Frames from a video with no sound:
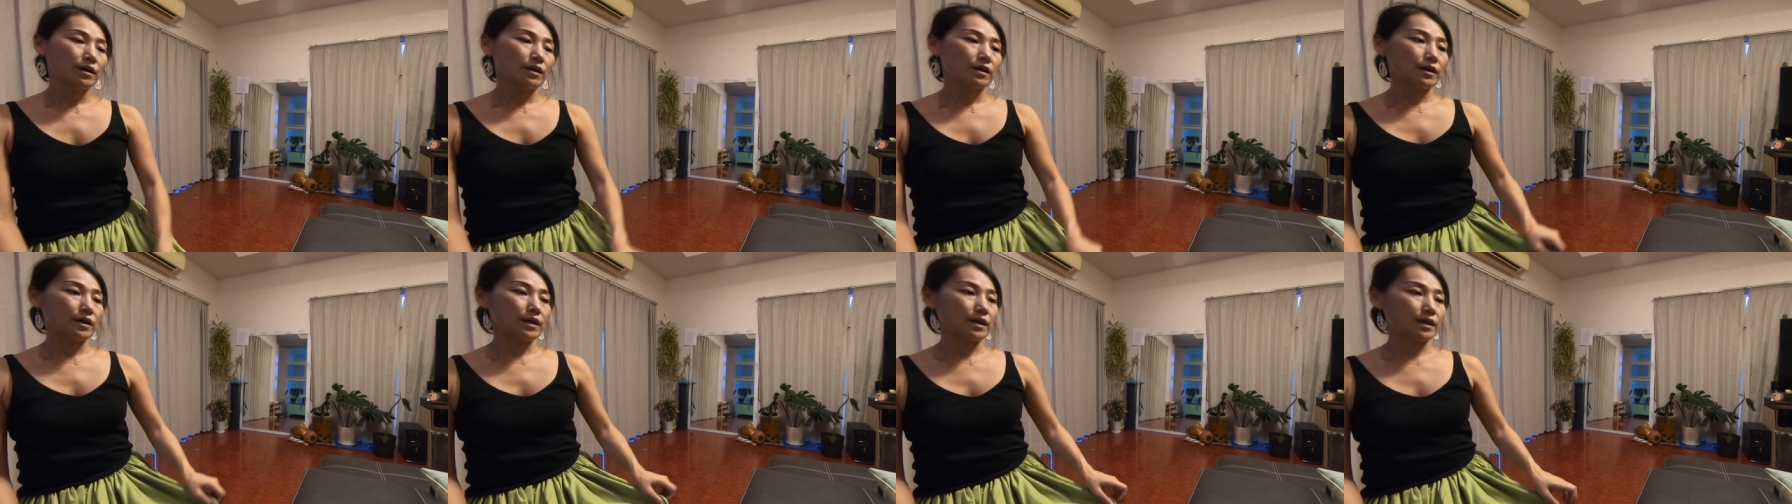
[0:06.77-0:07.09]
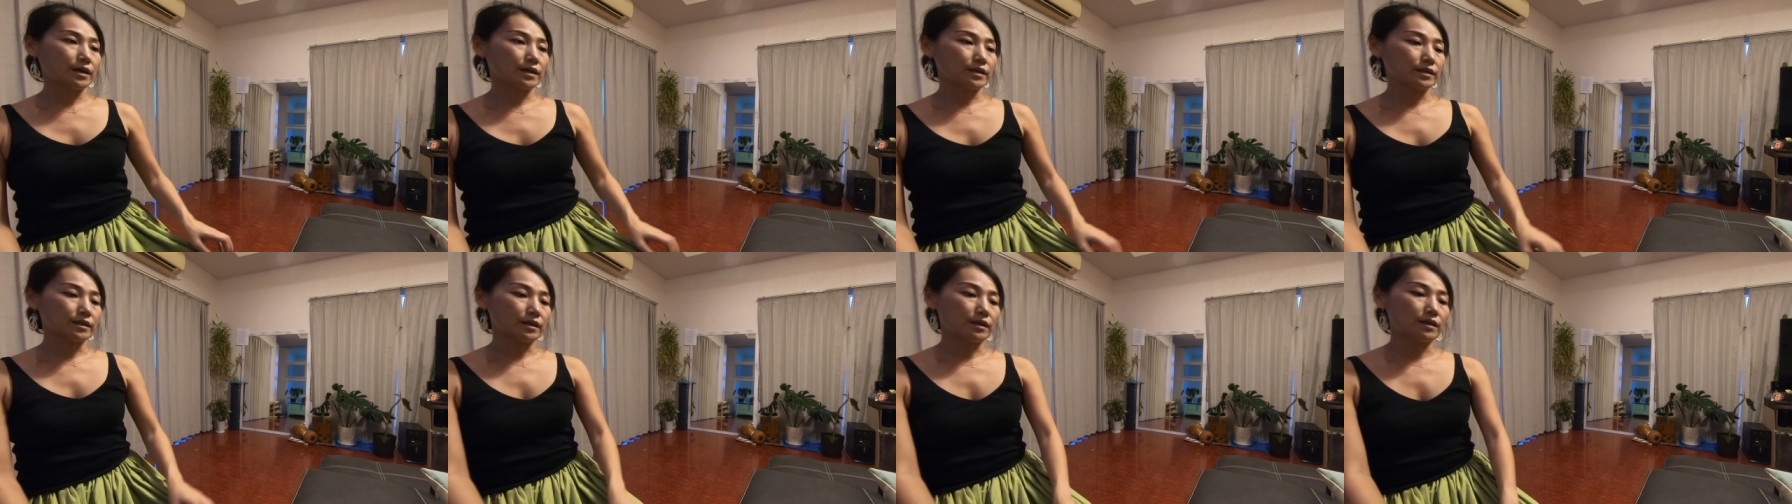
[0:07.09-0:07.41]

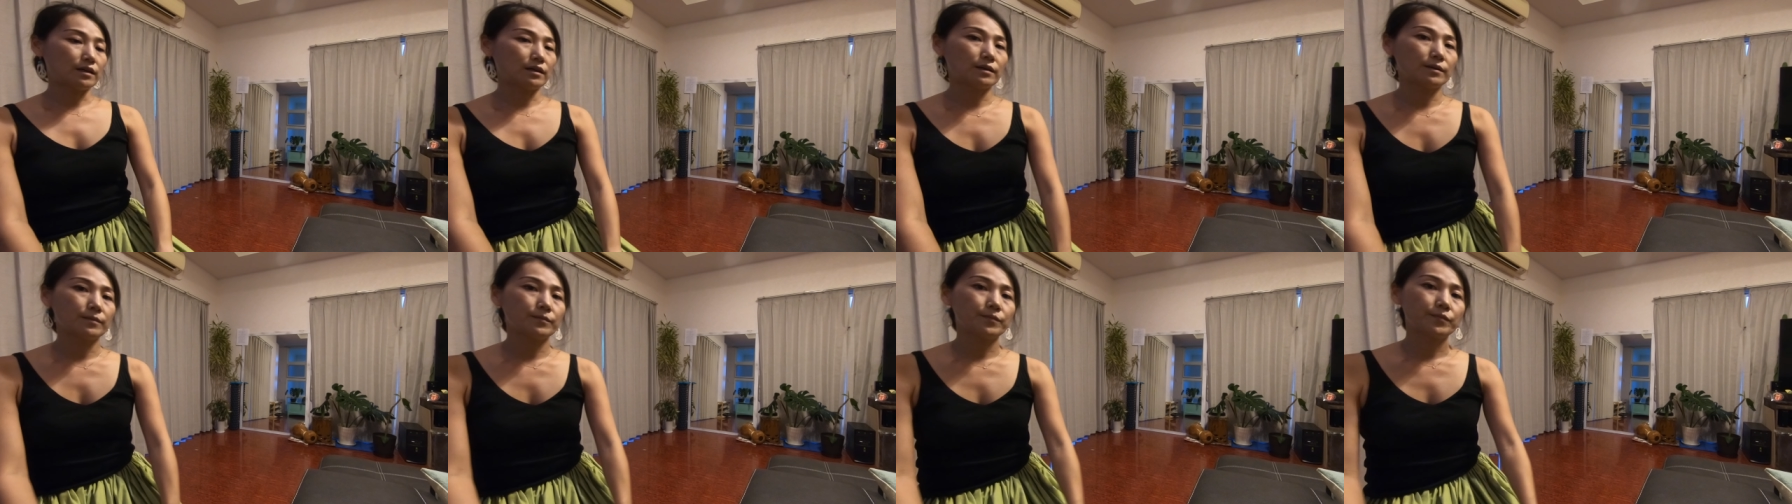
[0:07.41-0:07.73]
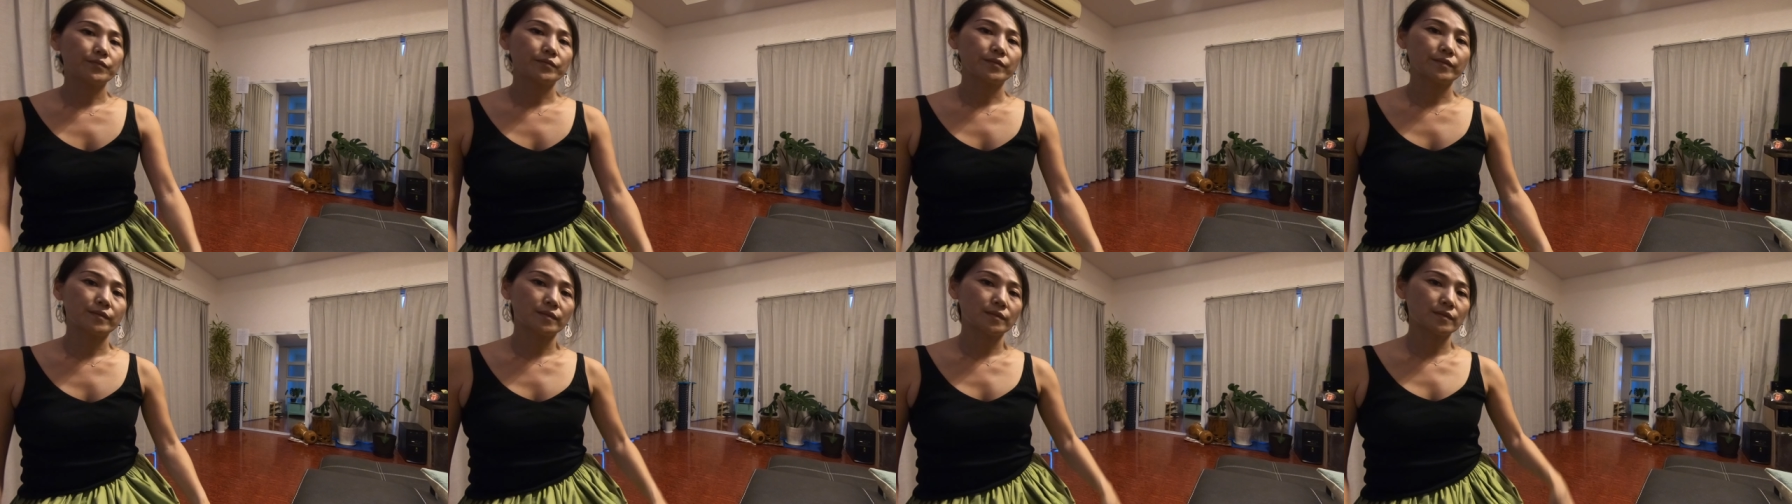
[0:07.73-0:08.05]
And um,
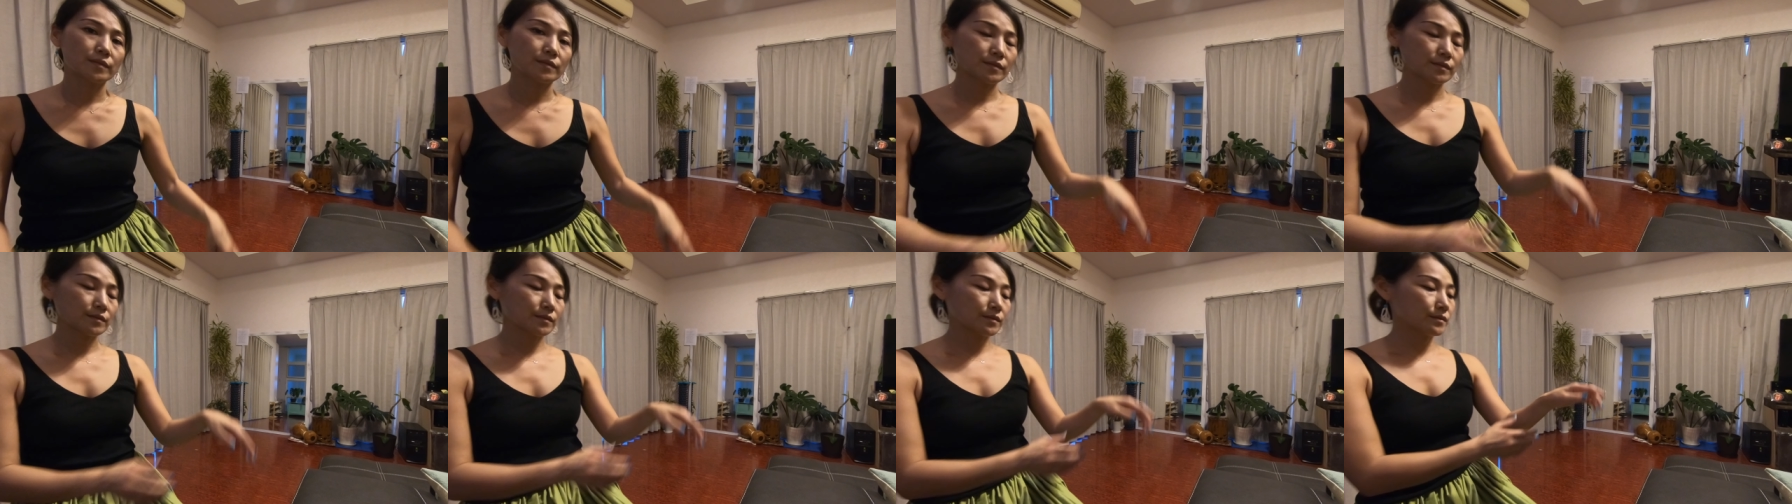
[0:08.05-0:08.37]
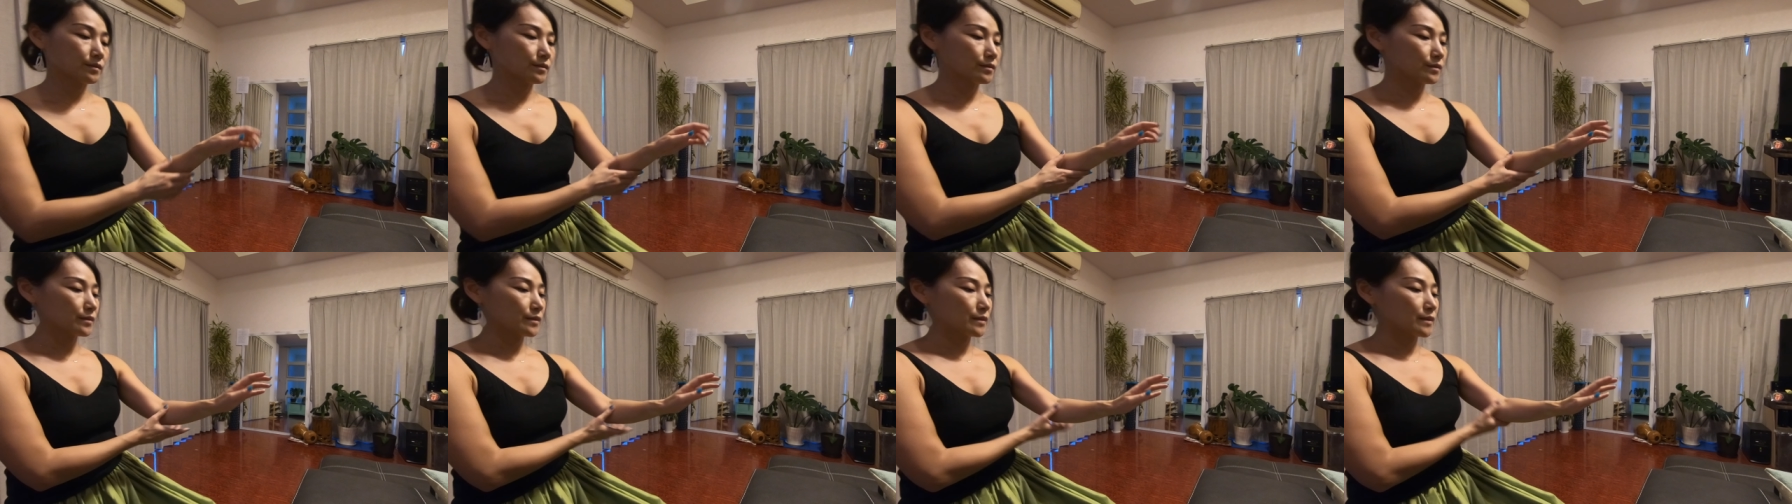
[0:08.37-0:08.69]

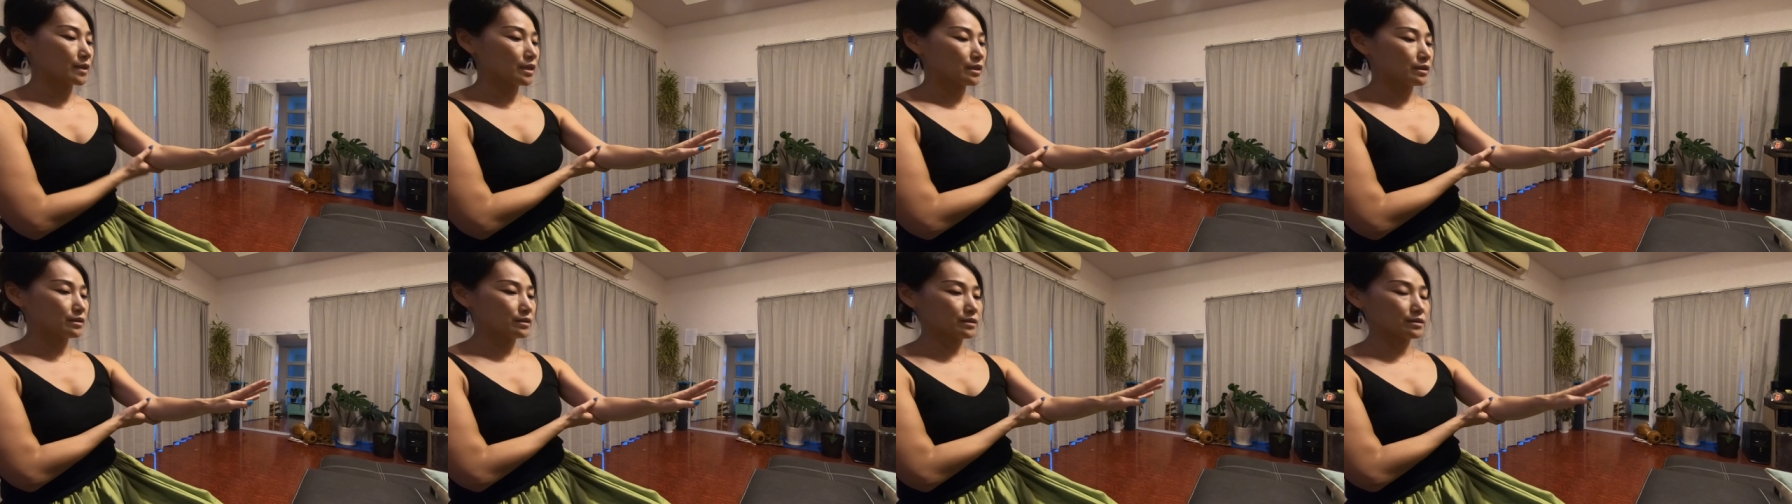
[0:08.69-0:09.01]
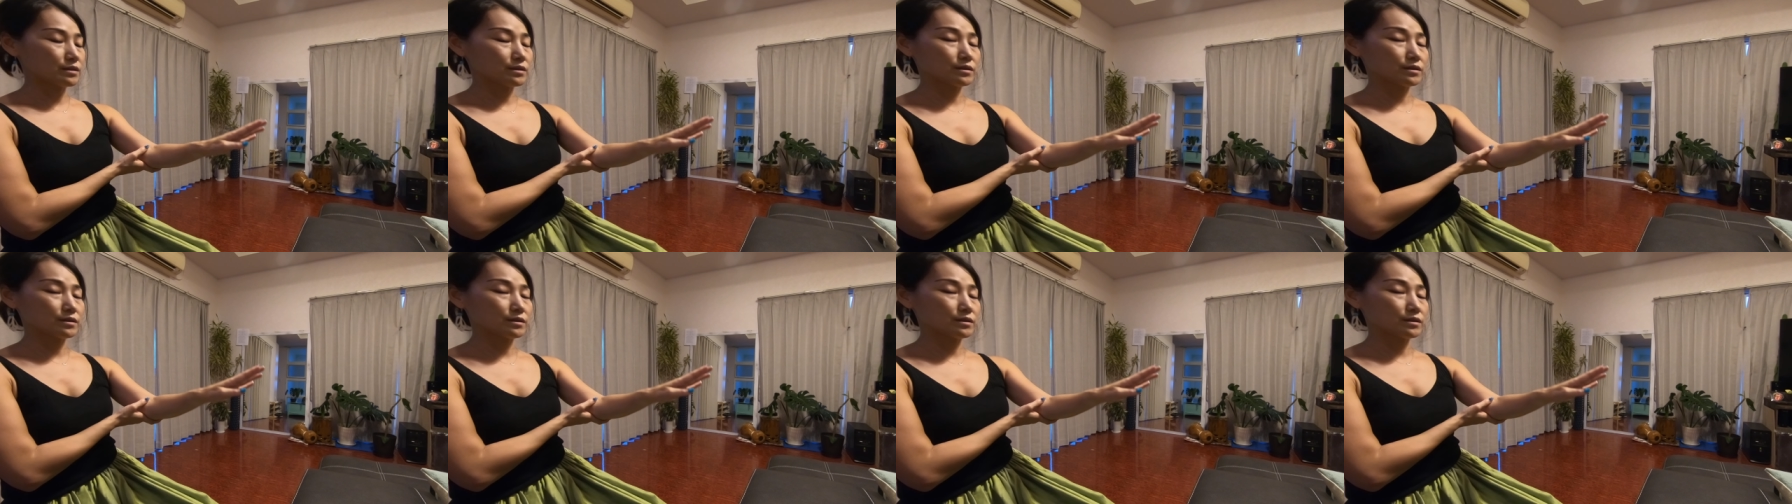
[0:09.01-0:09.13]
this